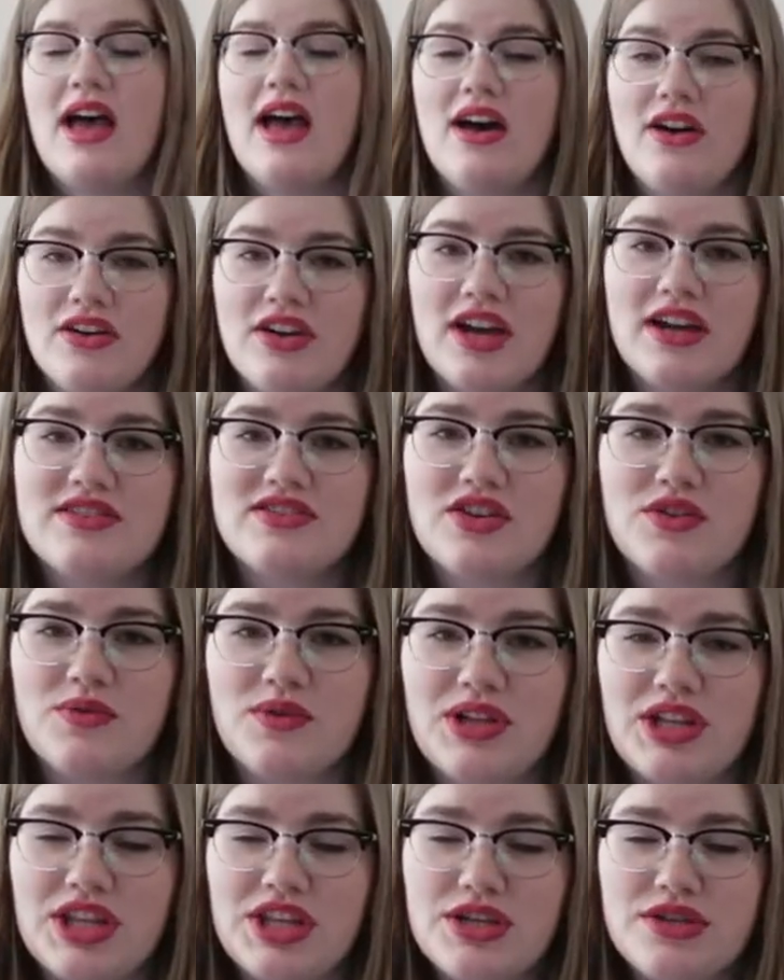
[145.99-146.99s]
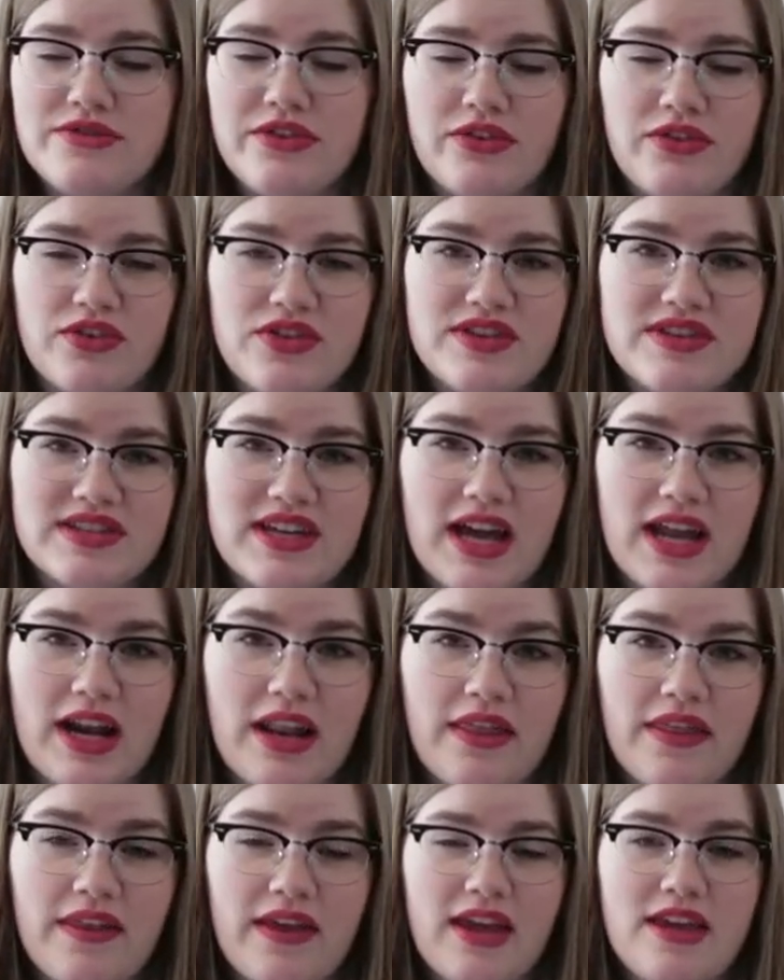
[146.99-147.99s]
L cuts are really useful for this
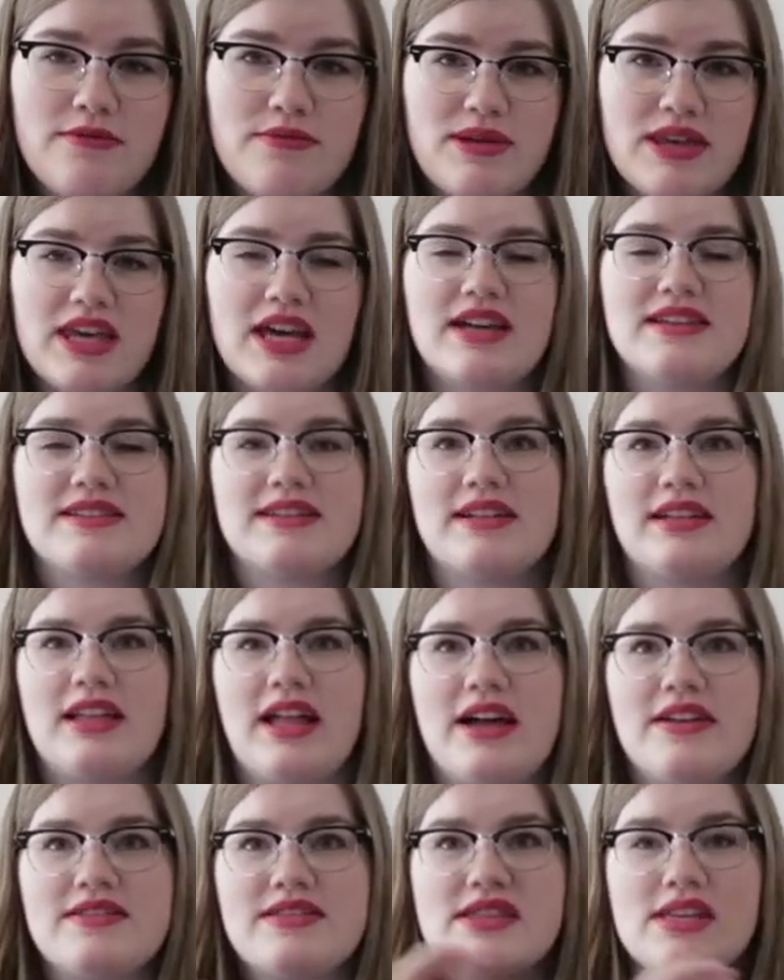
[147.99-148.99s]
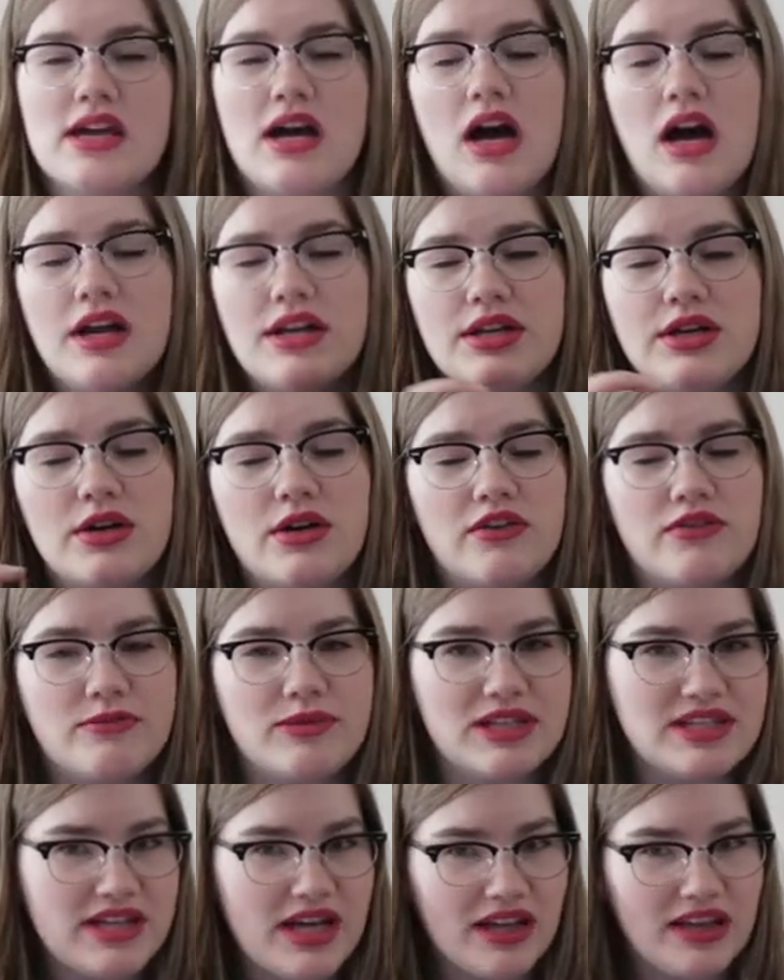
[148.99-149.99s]
kind of thing because it allows the audio of
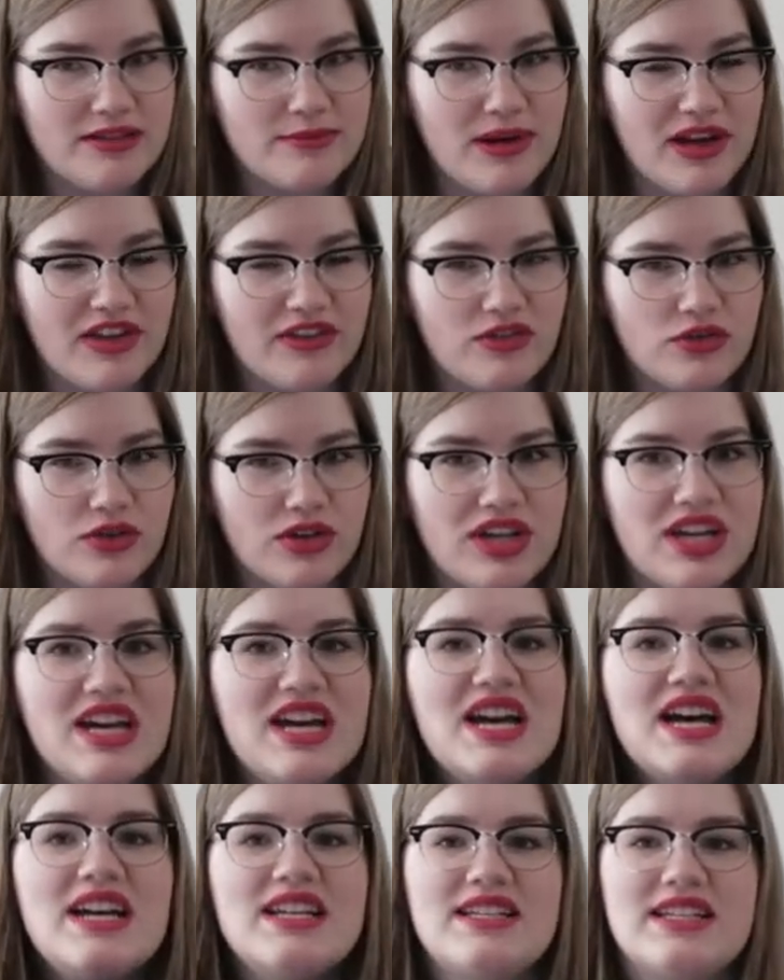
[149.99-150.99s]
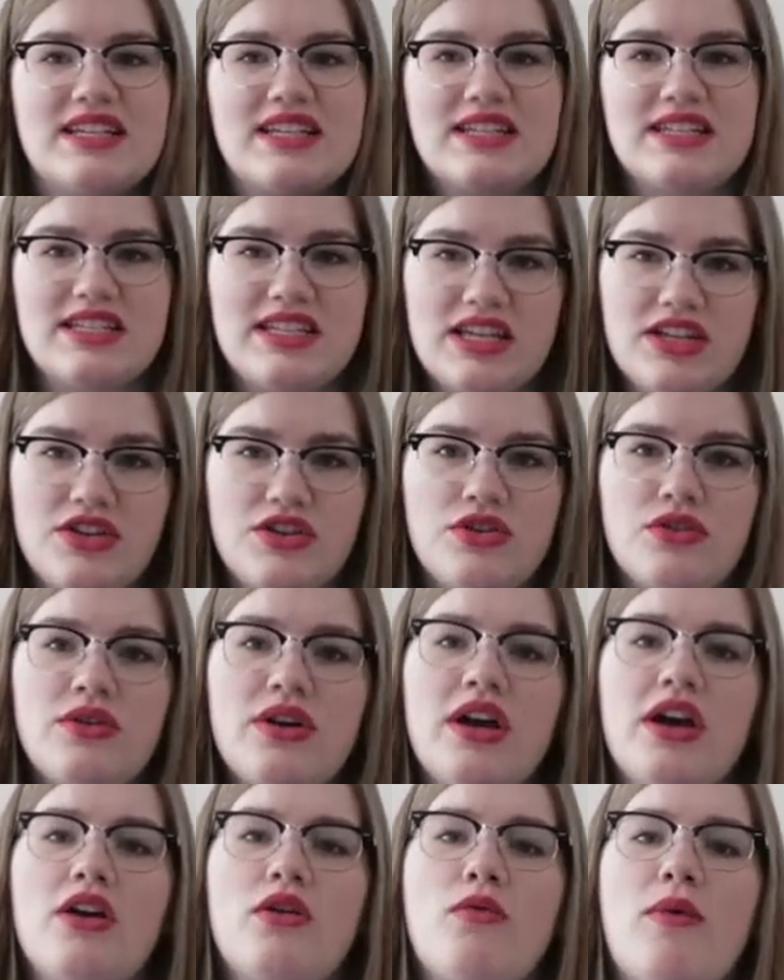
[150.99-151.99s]
me telling my story to
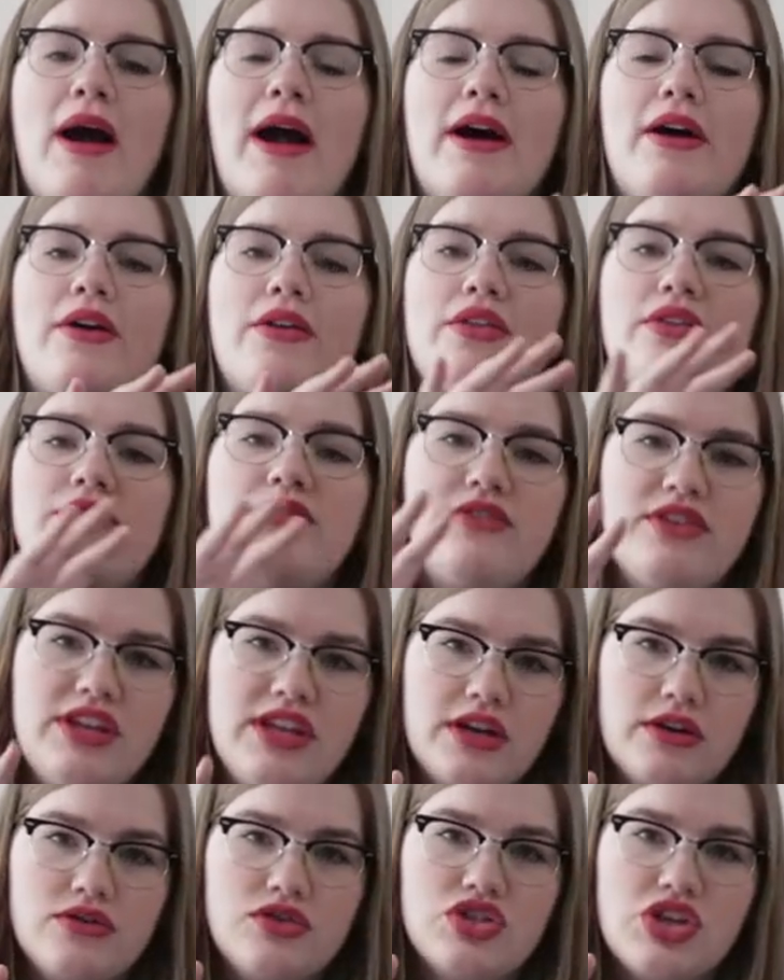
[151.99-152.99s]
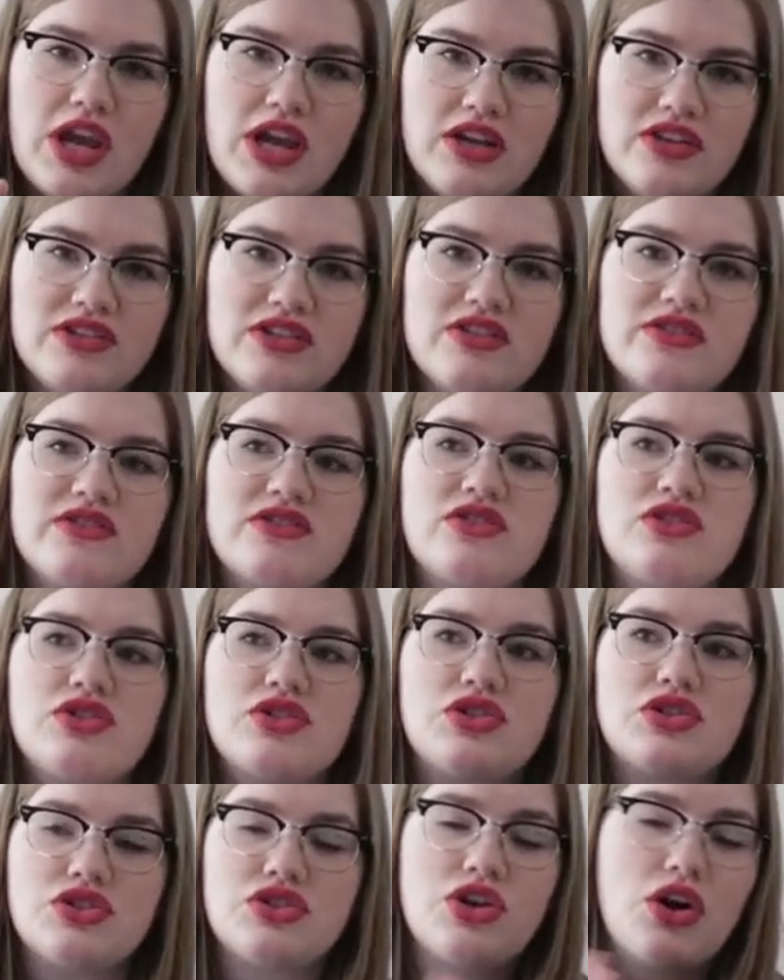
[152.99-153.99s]
continue while the video changes to
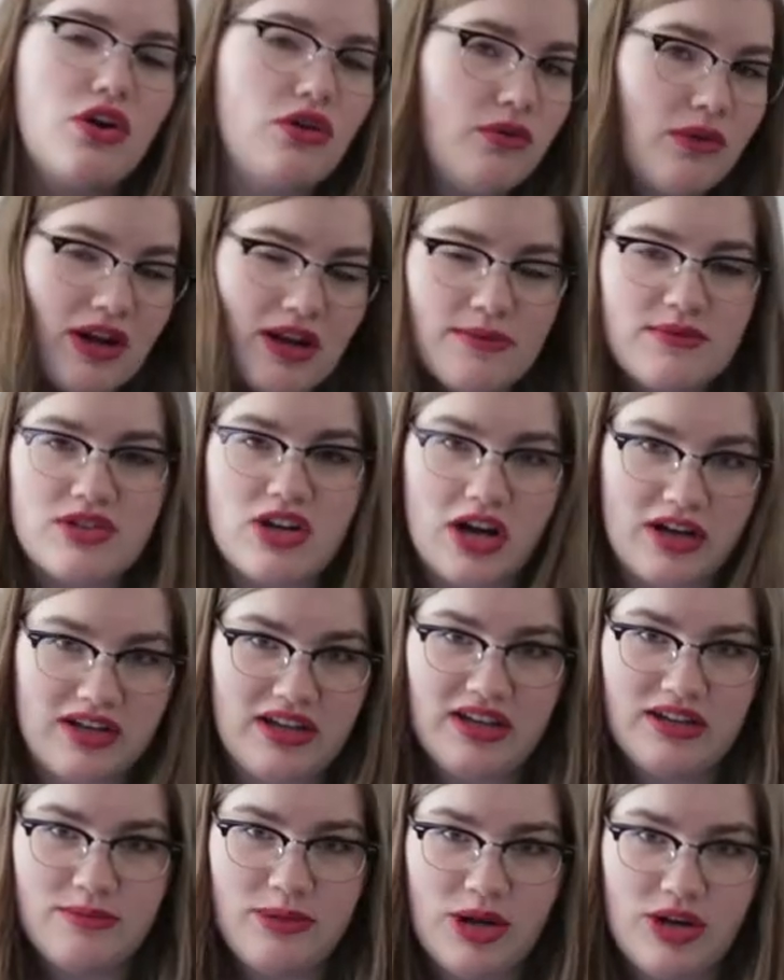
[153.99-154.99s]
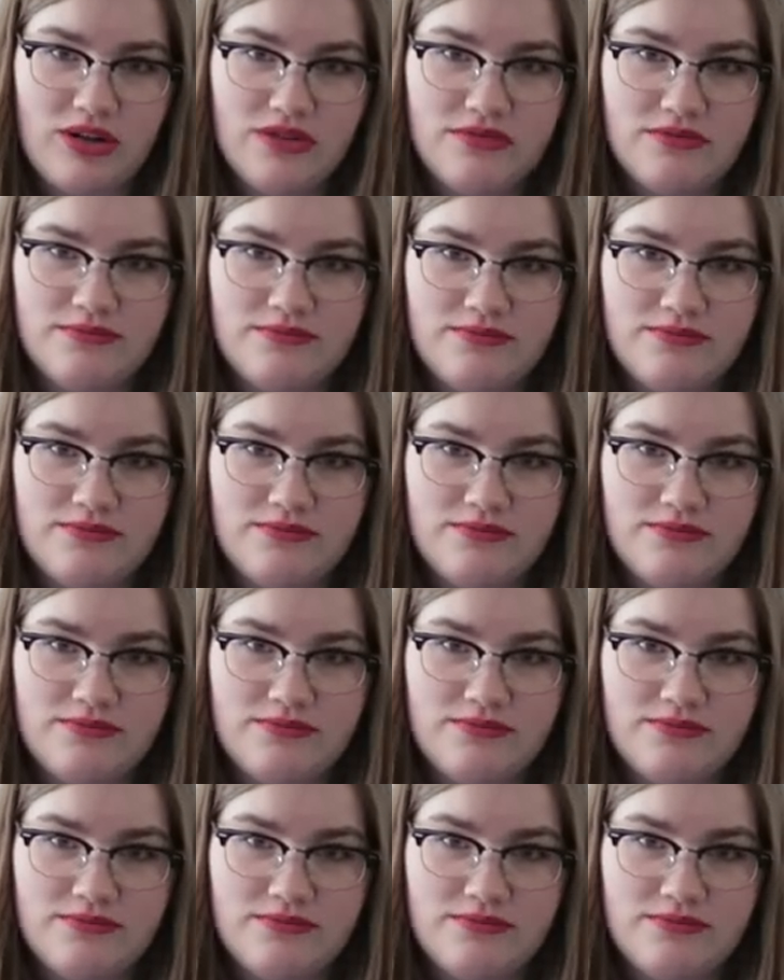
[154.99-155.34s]
show what I'm talking about.